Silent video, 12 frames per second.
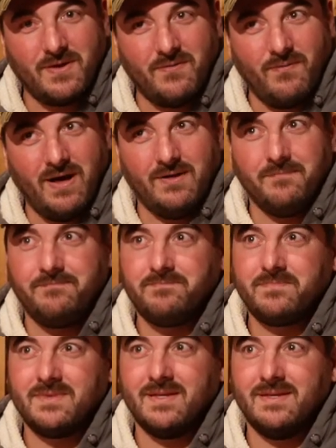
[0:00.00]
well,
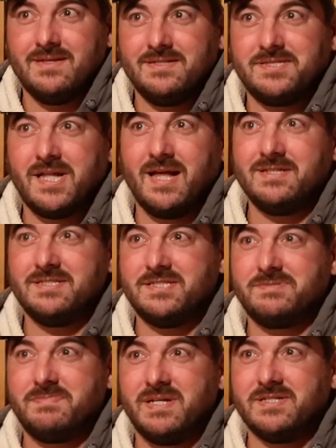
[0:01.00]
he's had
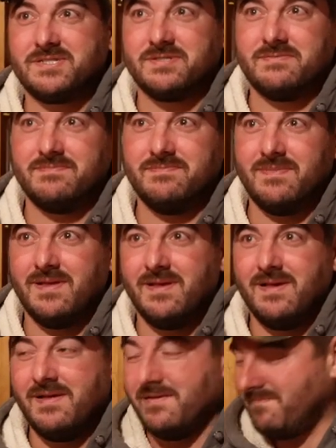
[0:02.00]
these Peterson,
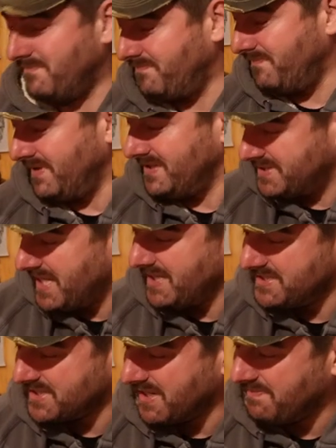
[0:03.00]
he's
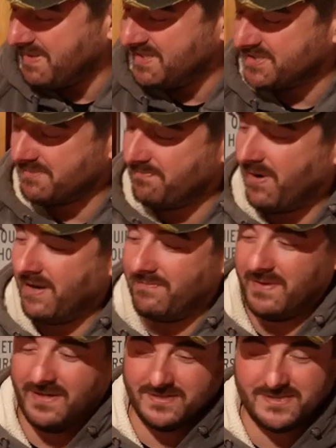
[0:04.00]
got a Peterson
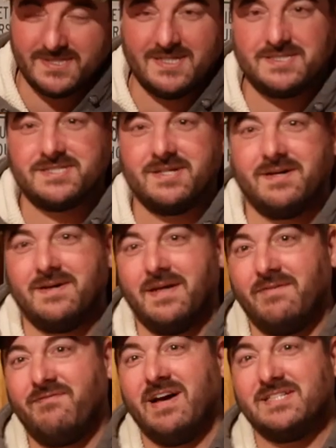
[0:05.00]
pipe, and it
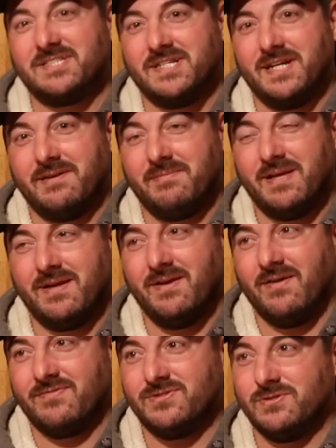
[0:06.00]
fascinated me
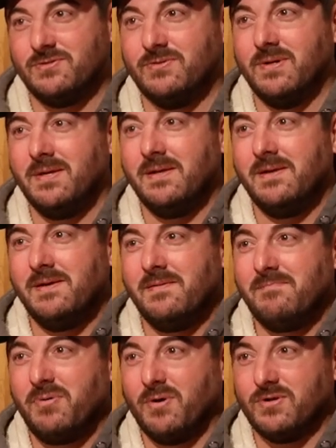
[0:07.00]
enough to
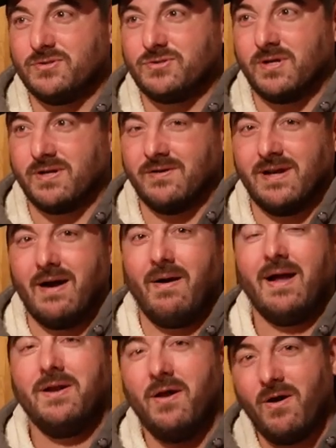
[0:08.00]
pull the trigger. Now,
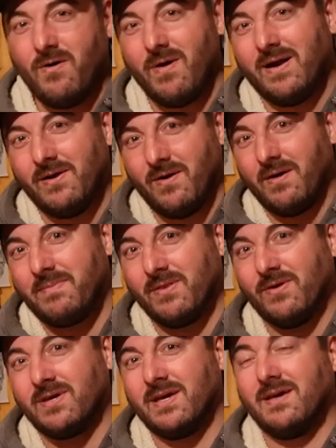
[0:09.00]
I know I've been
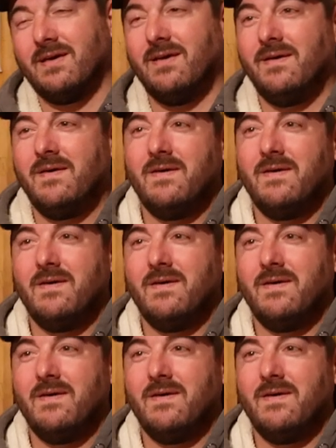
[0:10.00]
looking